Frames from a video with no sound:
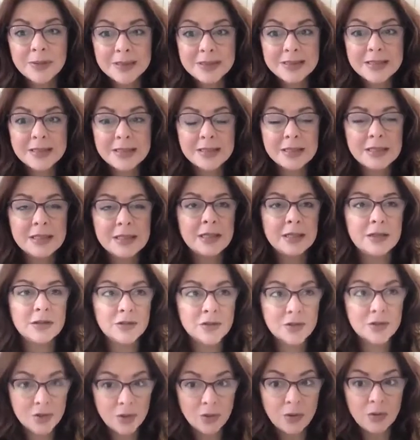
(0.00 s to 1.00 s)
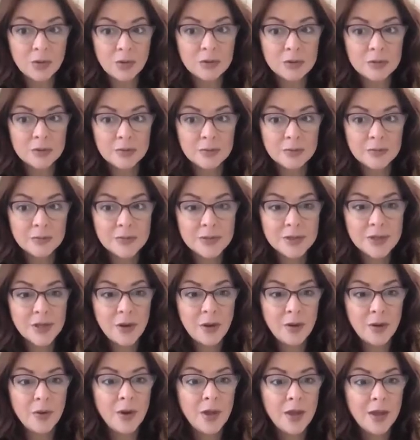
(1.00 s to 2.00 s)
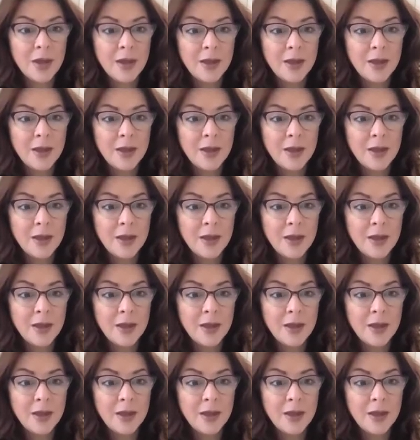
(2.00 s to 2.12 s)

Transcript: at 16 years old. So,